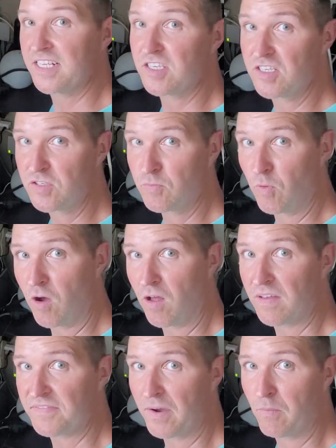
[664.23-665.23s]
into this
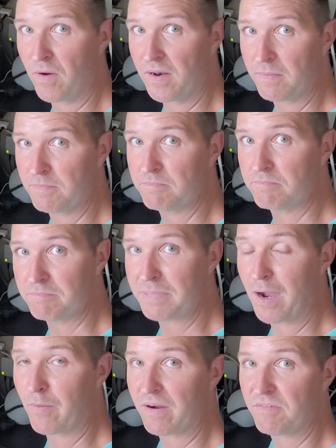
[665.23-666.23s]
wall if I want to
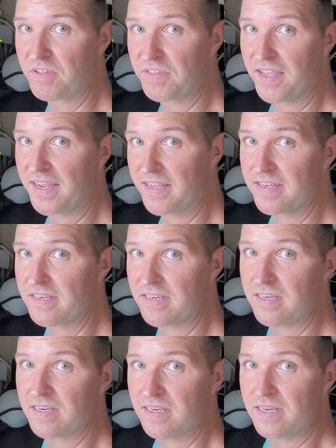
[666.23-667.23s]
power everything
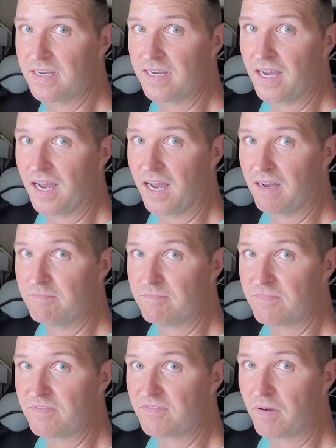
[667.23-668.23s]
uh,
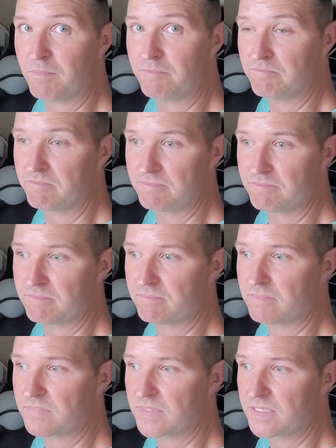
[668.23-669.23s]
from
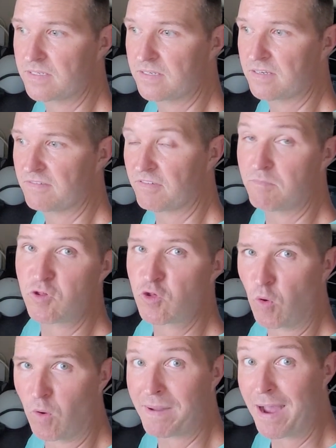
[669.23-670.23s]
from
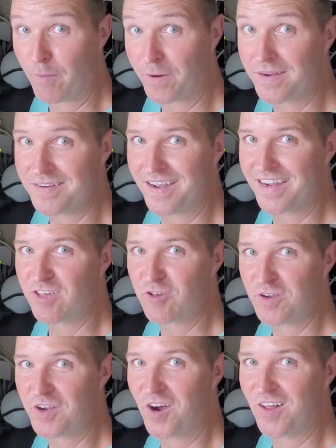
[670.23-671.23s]
shore power, I guess
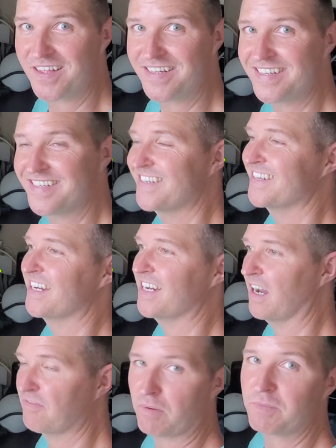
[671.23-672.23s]
you could call it,
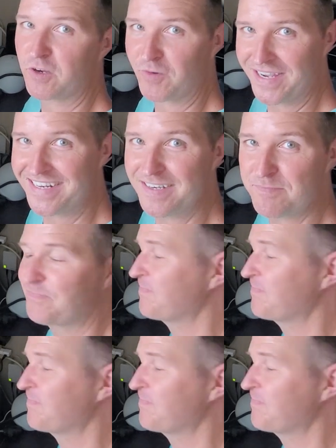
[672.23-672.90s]
uh, from the grid.